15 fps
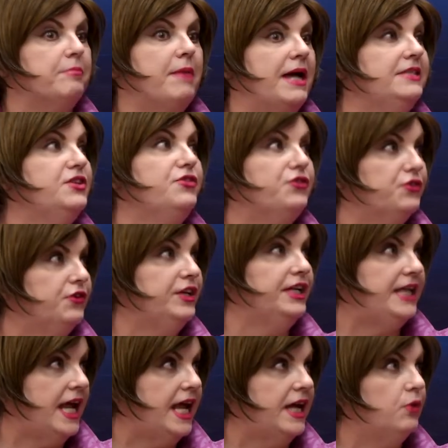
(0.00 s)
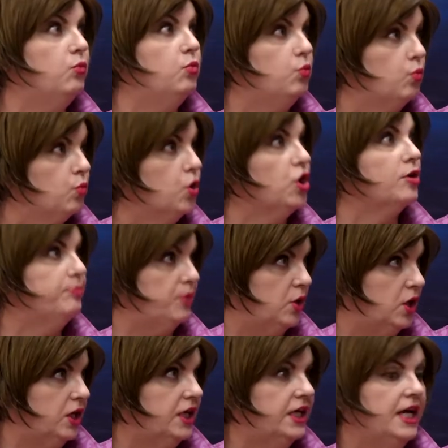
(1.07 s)
Mine's a 30-day
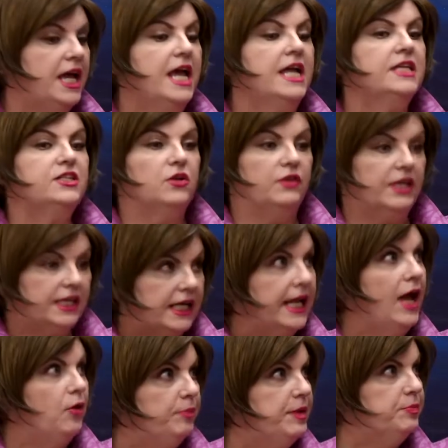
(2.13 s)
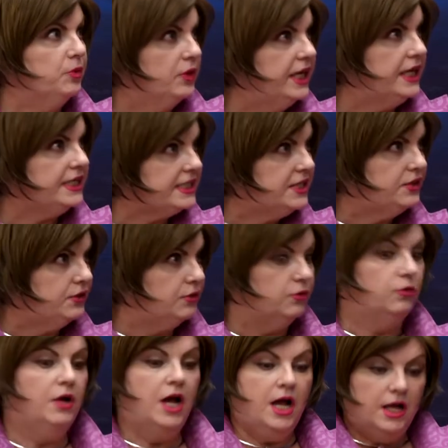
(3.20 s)
workbook so that it can help people get
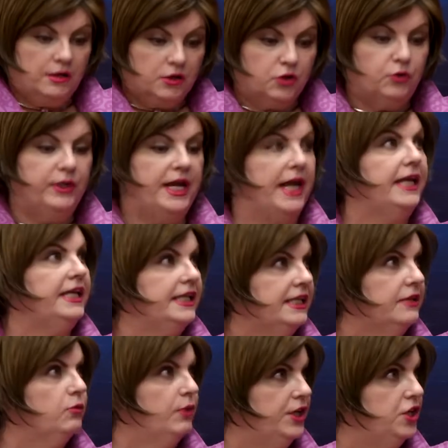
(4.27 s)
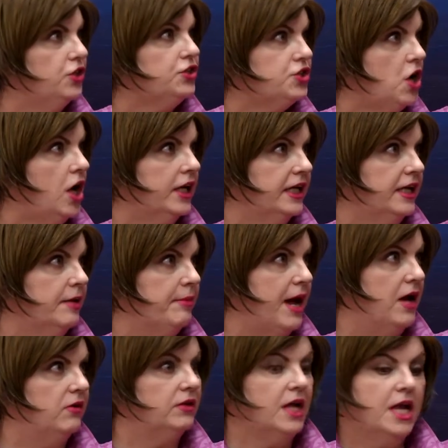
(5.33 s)
to creating what you're talking
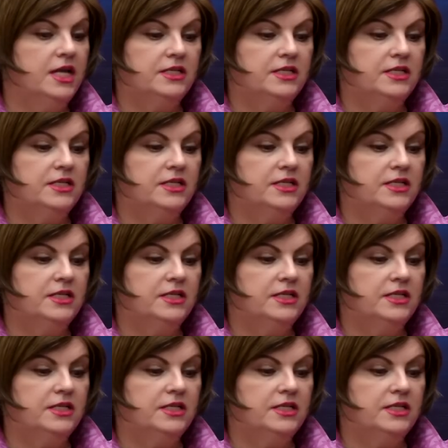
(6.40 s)
about.